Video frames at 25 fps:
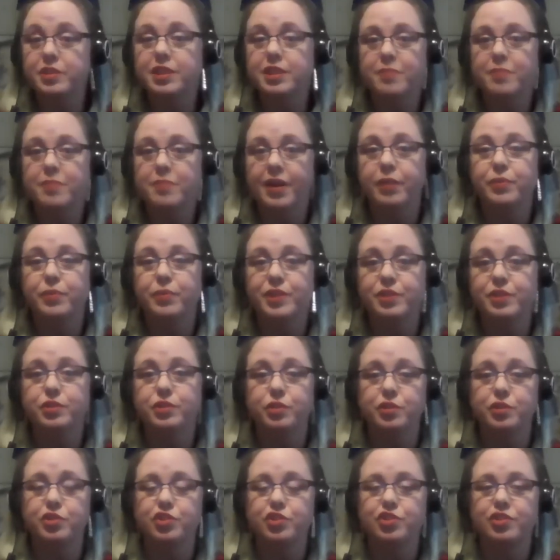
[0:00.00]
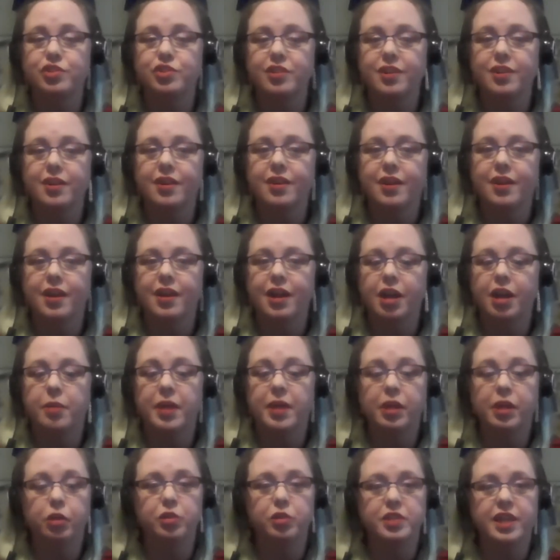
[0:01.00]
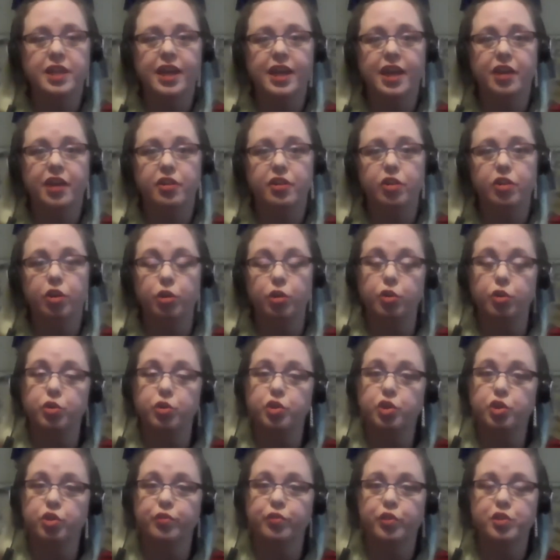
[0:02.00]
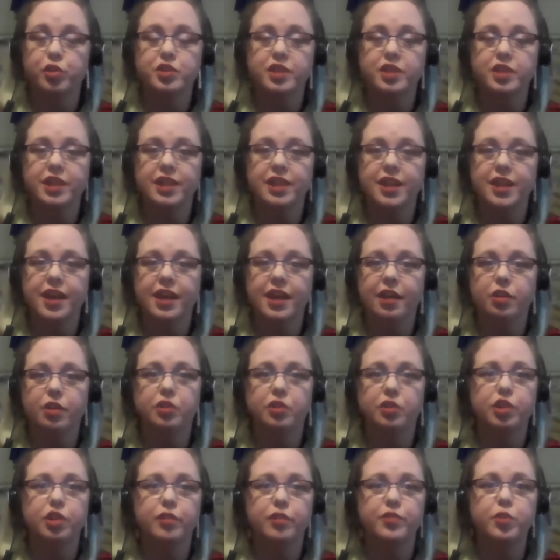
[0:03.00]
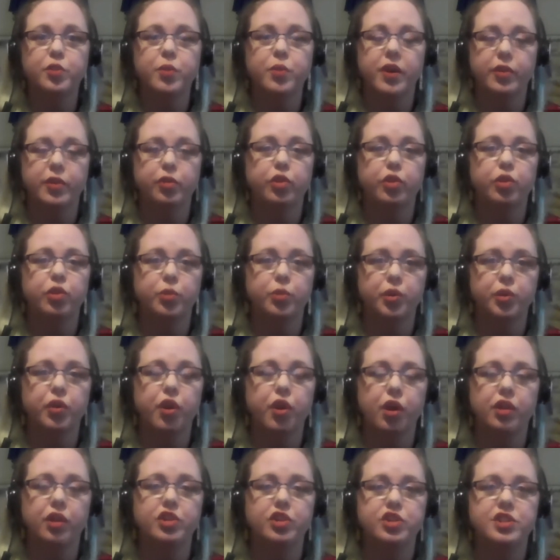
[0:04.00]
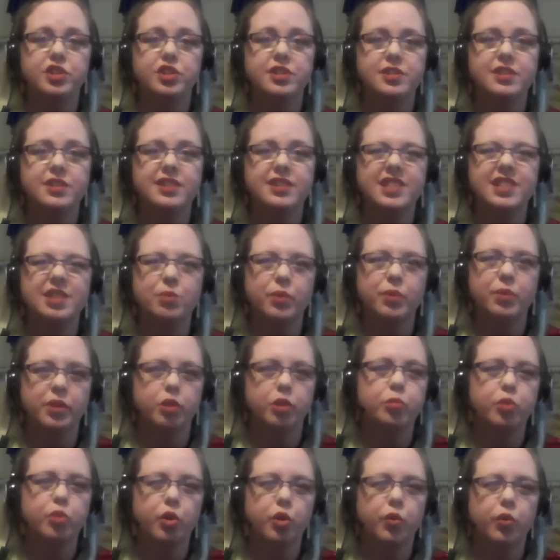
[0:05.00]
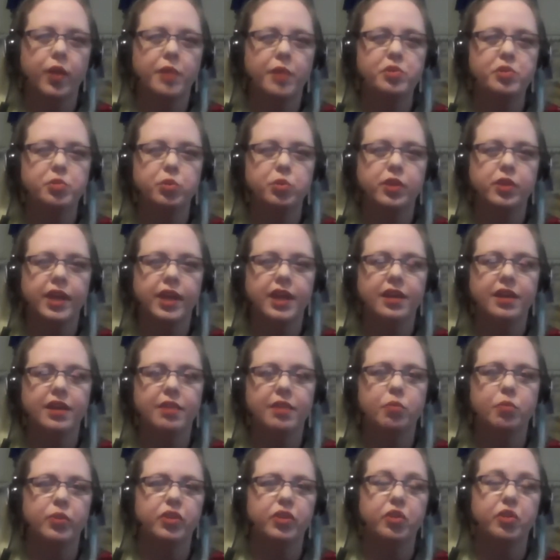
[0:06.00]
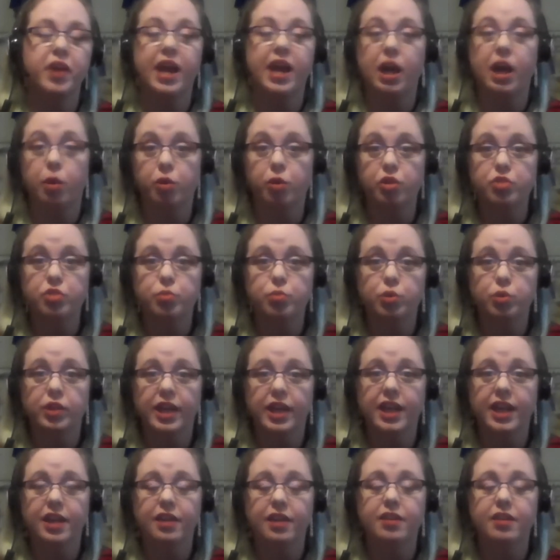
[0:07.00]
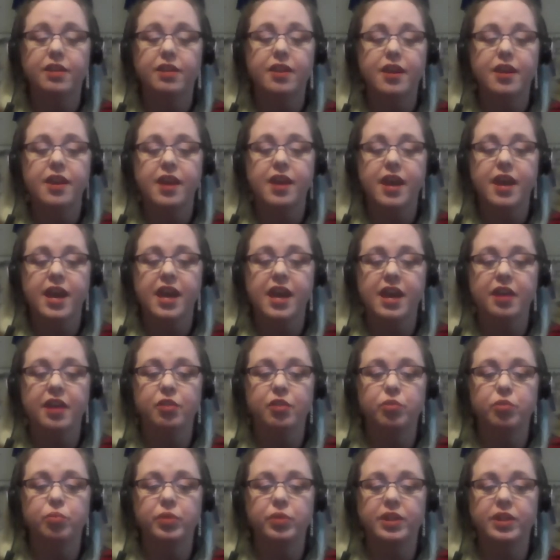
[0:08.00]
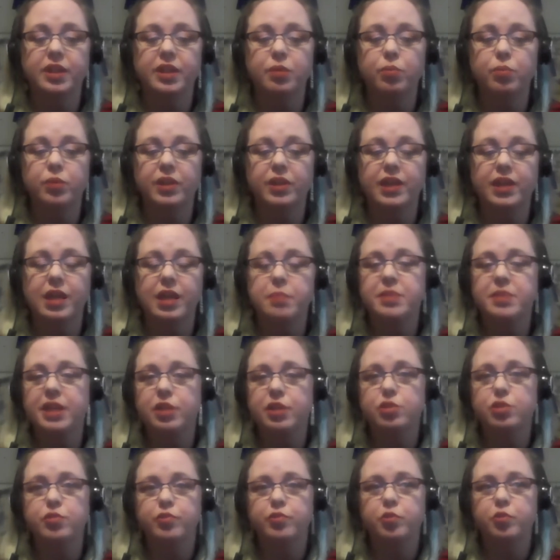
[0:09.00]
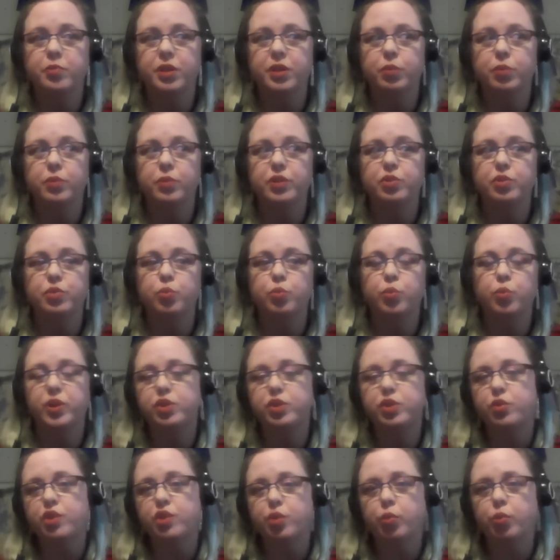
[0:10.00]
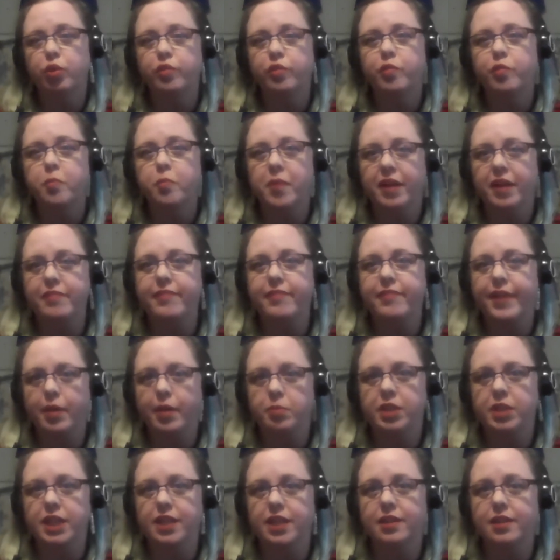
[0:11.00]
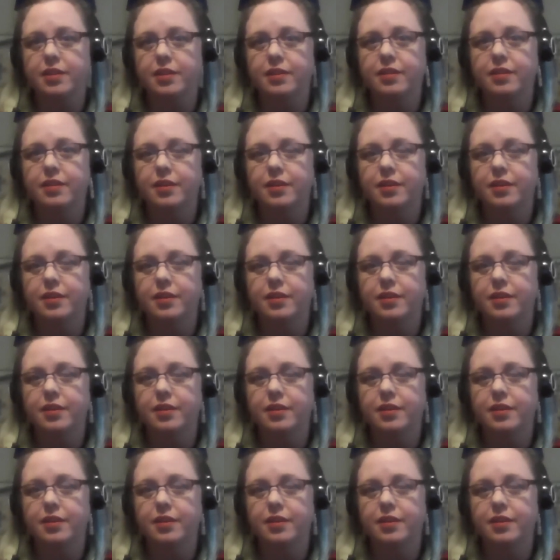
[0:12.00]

did my research. I looked at our local university and I looked at a few other career colleges to see what their programs were like, what their hours were like. And really, what it came down to for me was what's going to work for my family.